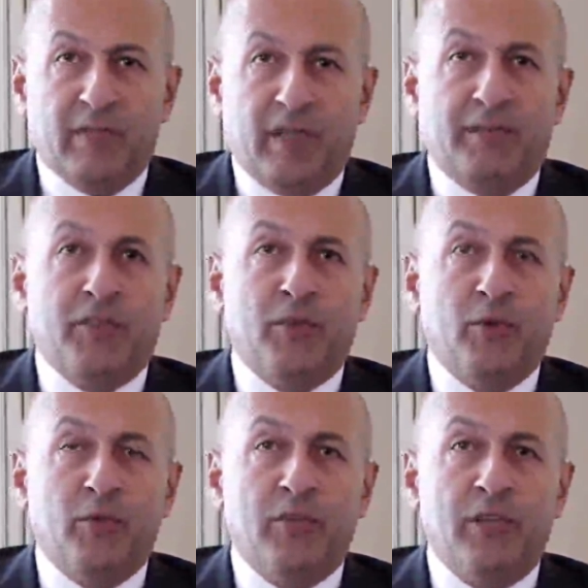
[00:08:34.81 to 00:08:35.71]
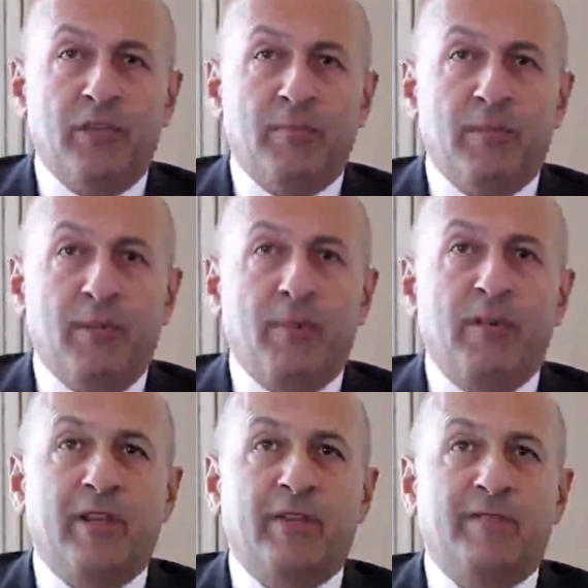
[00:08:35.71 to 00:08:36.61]
gives you
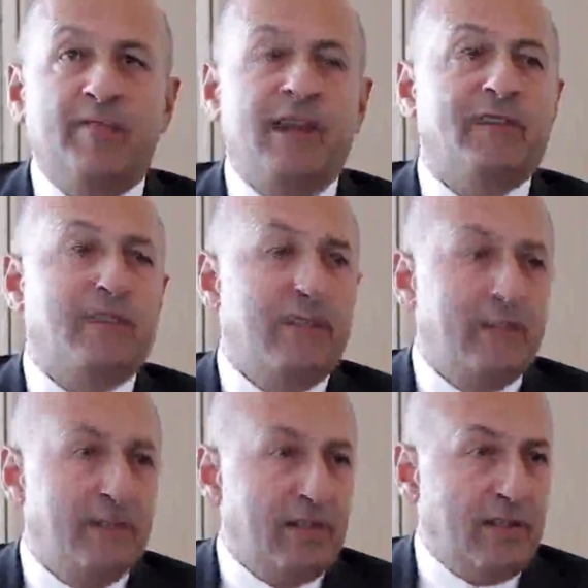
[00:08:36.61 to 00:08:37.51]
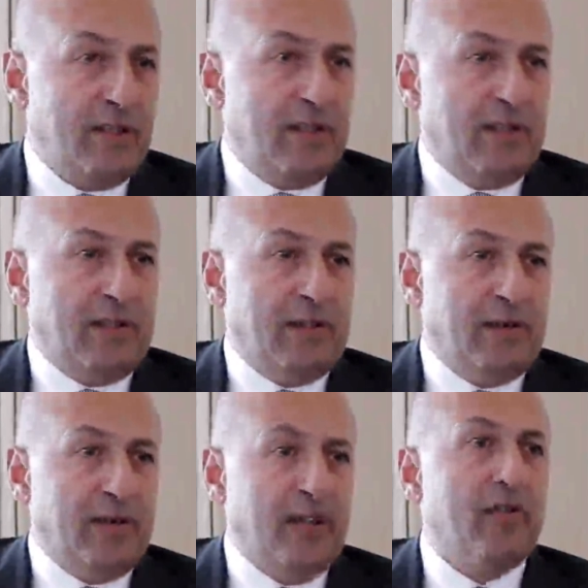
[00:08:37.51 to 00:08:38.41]
probably the fastest,
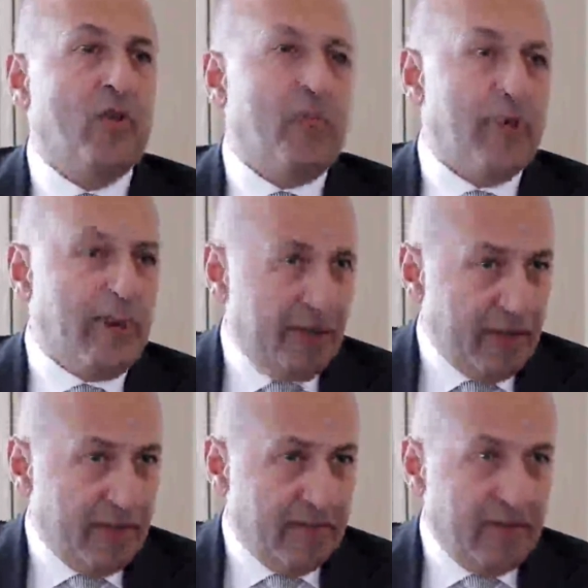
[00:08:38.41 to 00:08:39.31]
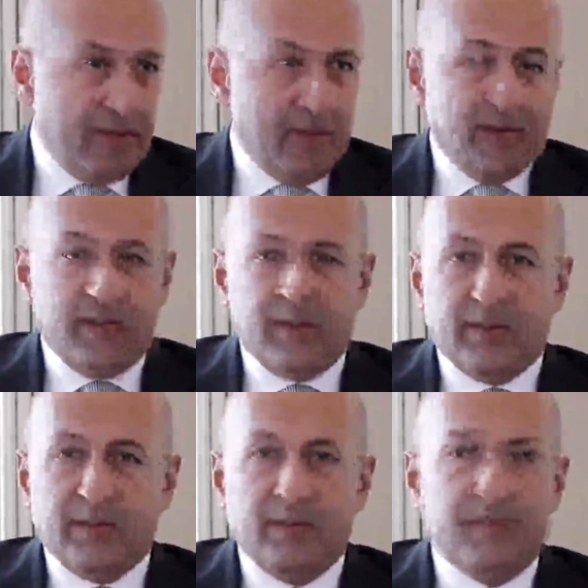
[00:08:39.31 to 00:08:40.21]
incorporation,
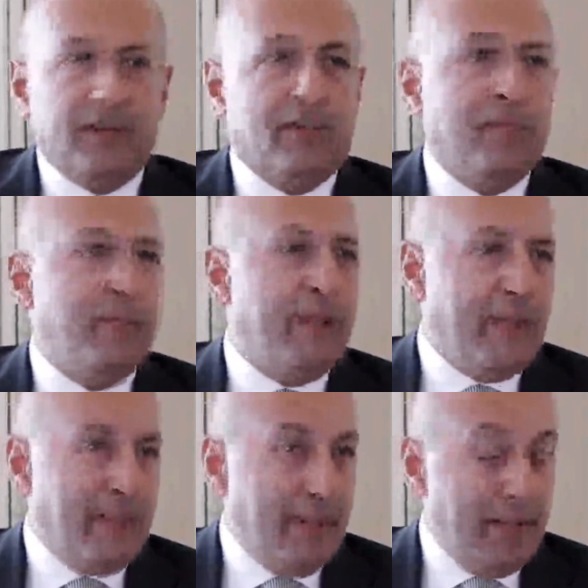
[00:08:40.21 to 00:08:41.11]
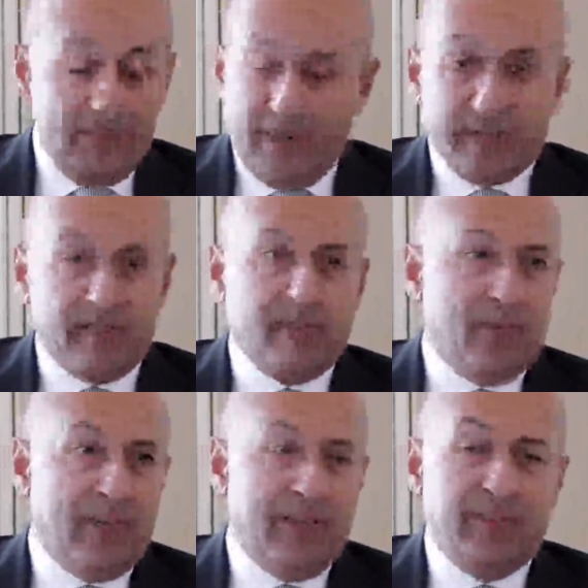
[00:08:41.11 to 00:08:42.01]
of a company in the
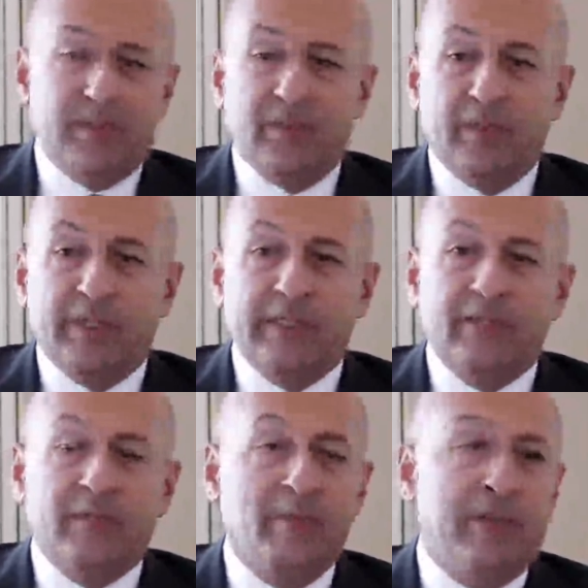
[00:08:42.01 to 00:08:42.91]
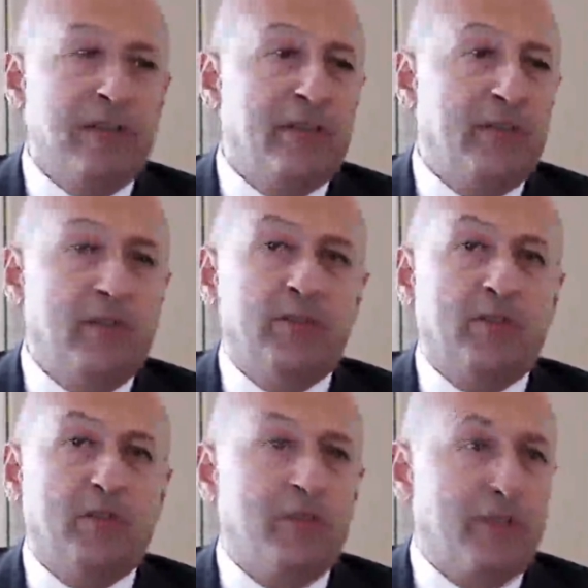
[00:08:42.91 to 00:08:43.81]
process-wise, in comparison to other
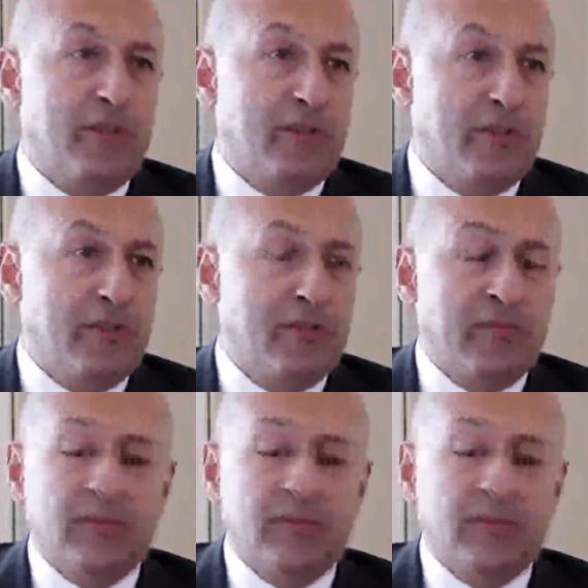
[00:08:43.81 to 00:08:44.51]
jurisdictions.